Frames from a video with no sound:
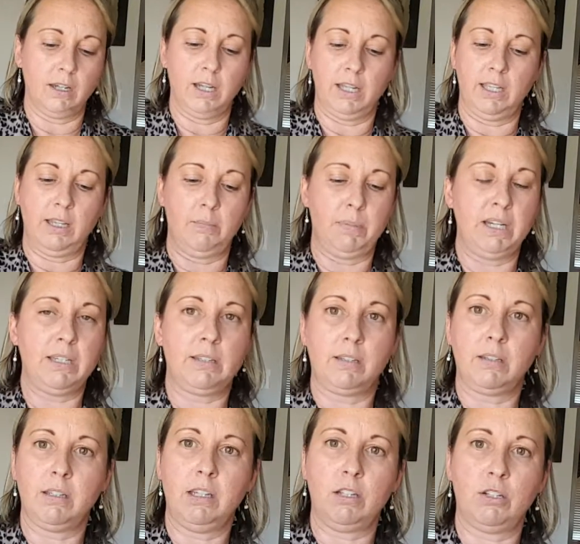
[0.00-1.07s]
And then
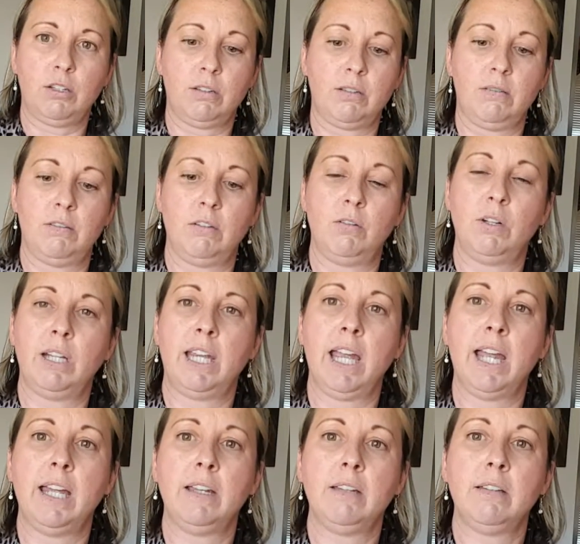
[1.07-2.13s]
basically you just do it
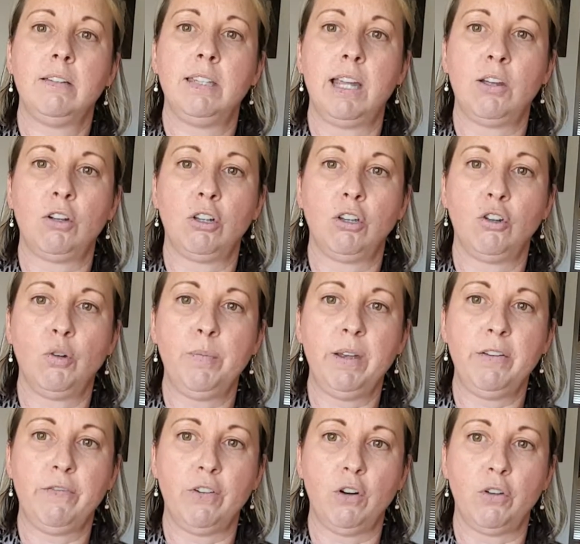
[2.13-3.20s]
again down a little
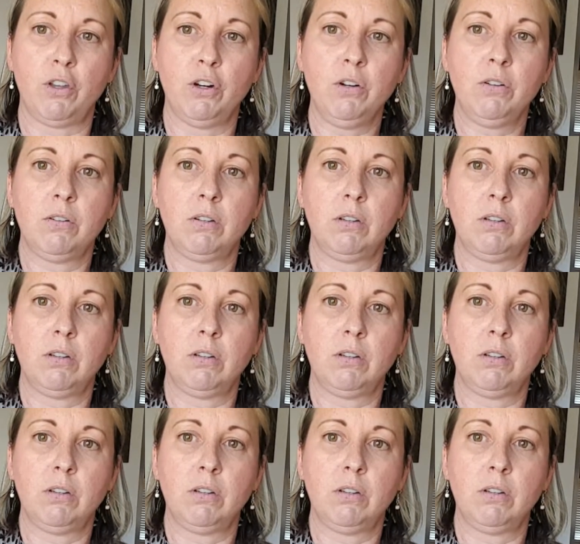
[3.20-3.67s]
bit further.